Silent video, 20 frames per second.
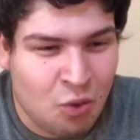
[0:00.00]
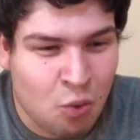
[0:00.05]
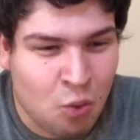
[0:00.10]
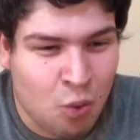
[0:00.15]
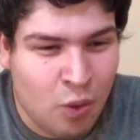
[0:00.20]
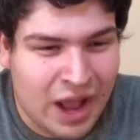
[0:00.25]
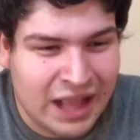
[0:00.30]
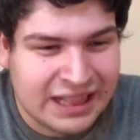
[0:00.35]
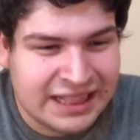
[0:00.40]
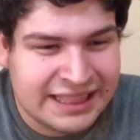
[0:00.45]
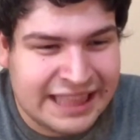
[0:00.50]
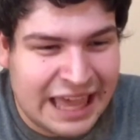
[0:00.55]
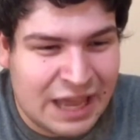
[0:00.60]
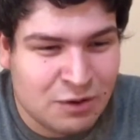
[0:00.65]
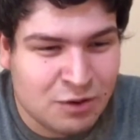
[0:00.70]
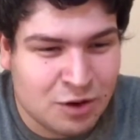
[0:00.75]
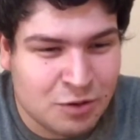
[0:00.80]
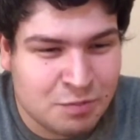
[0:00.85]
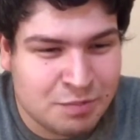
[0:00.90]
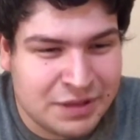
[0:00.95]
wet they
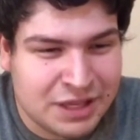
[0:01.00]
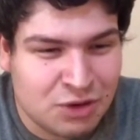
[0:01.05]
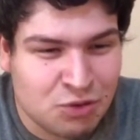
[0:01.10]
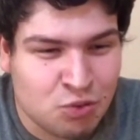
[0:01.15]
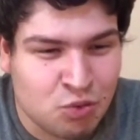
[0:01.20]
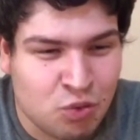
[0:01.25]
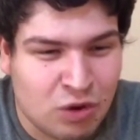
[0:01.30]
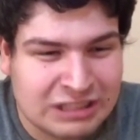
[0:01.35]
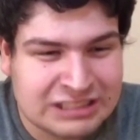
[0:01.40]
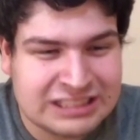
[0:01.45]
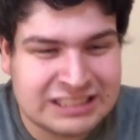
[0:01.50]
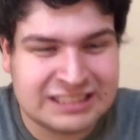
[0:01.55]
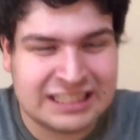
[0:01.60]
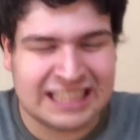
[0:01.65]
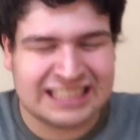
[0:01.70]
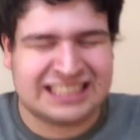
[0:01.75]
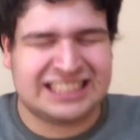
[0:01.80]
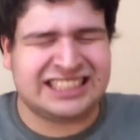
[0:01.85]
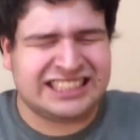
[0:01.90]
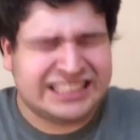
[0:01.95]
will be once they son